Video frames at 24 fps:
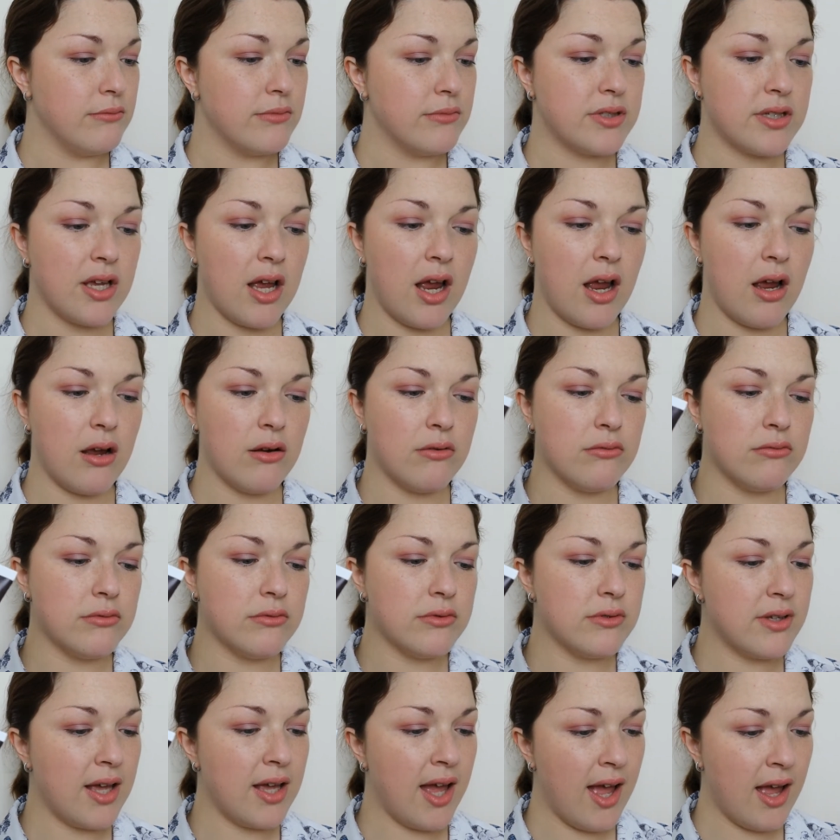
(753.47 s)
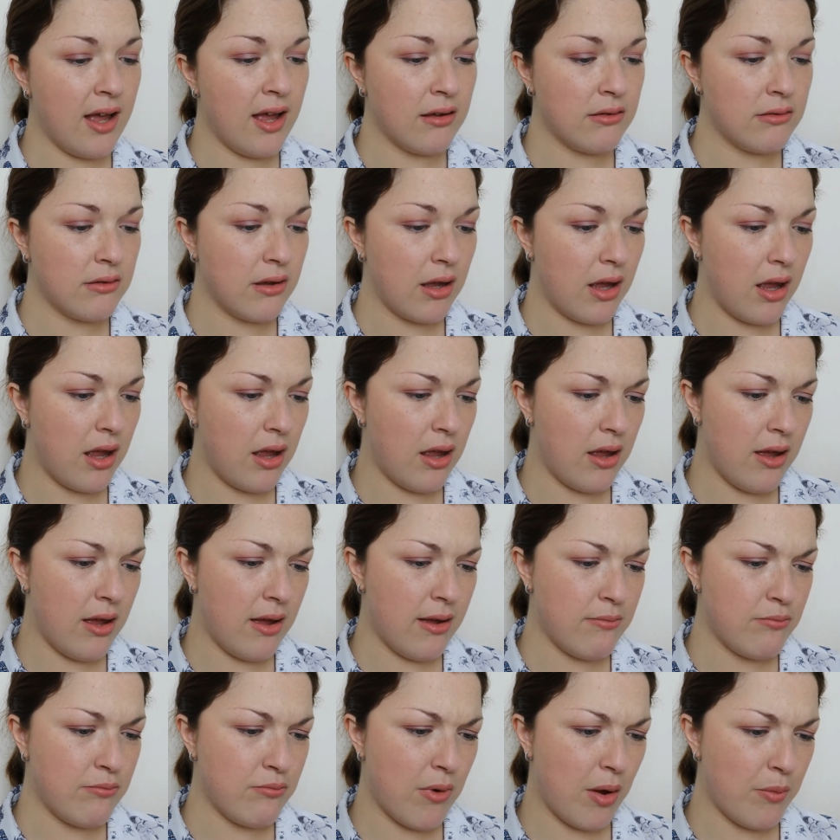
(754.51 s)
So yeah,
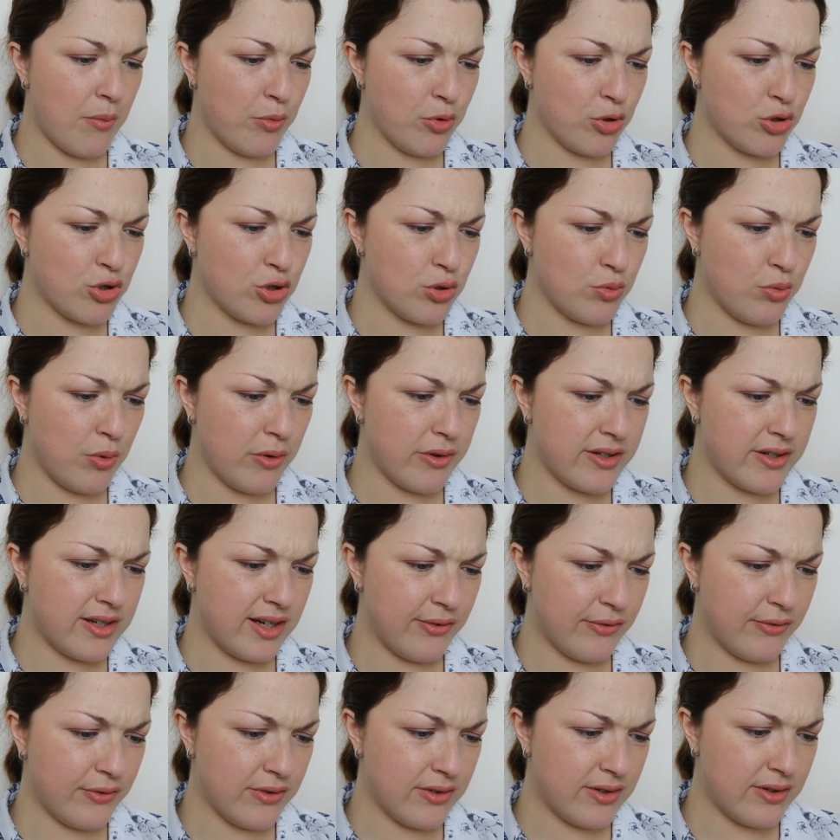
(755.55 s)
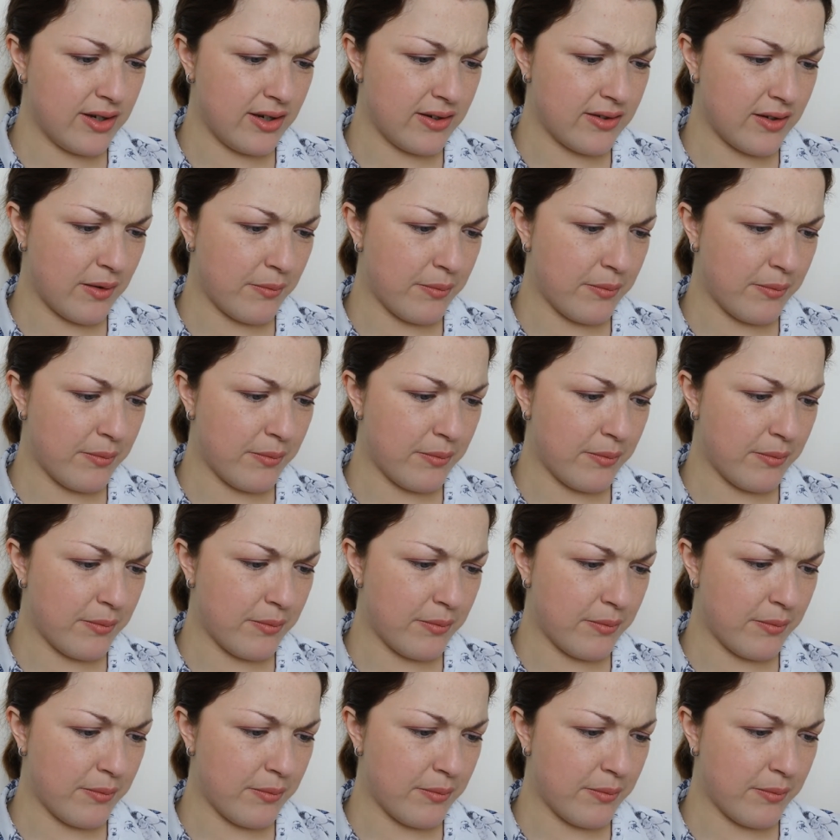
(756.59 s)
I'm not sure what the difference is.